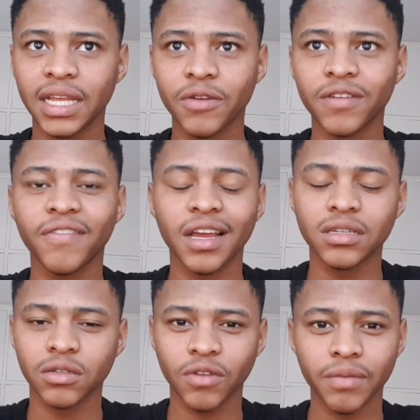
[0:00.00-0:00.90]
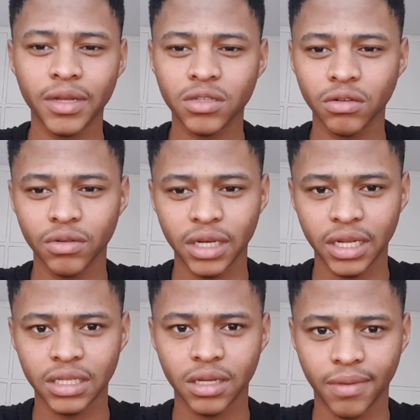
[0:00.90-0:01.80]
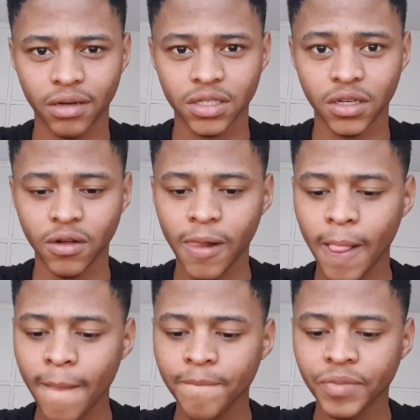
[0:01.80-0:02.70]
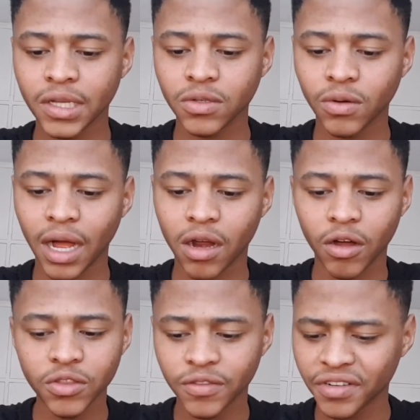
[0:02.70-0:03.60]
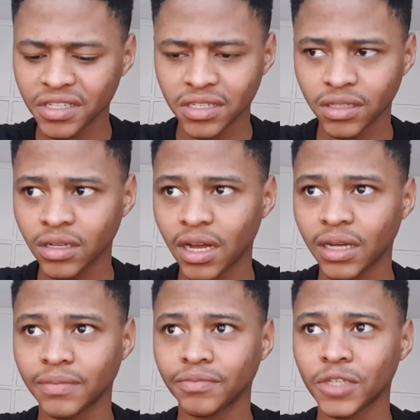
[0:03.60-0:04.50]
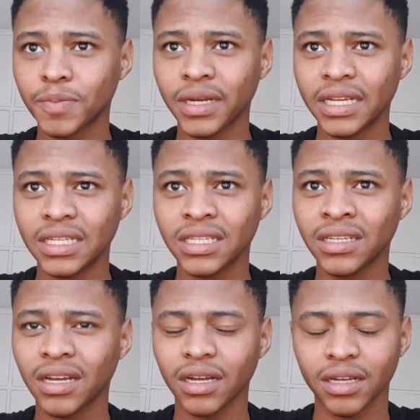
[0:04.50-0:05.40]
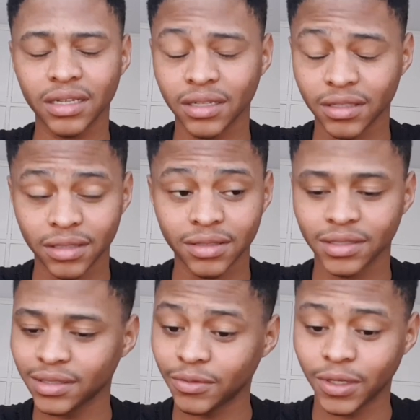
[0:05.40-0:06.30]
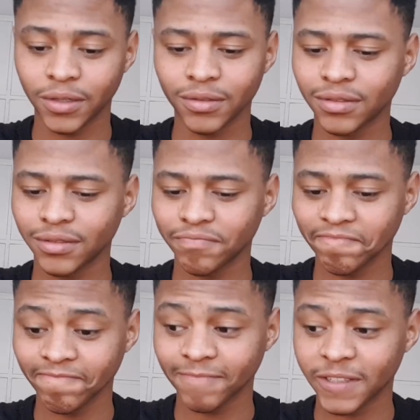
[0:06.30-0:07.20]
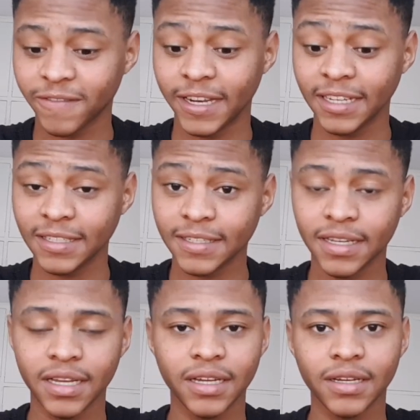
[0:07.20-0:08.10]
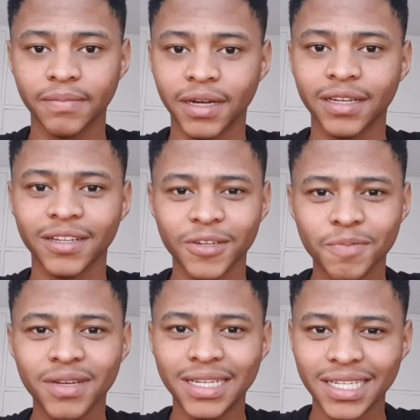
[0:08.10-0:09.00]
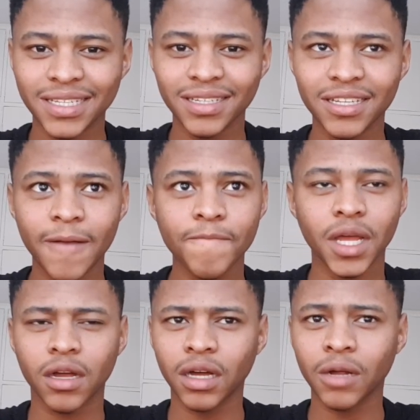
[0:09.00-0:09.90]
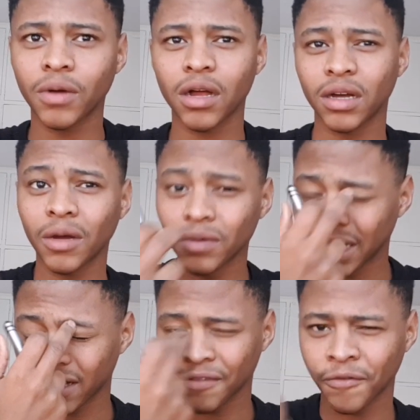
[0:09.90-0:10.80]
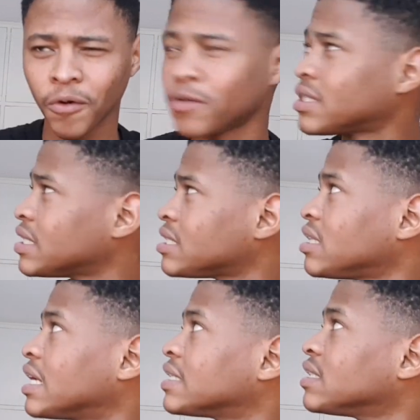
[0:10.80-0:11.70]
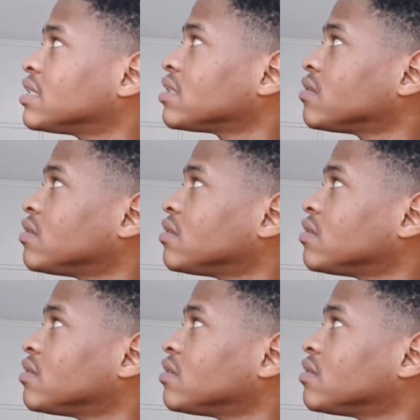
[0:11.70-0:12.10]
any reflection of what med school really is about, you know. So I got through first year. It was pretty easy. Wow, flex. But it was pretty decent. I got out with like 3 distinctions.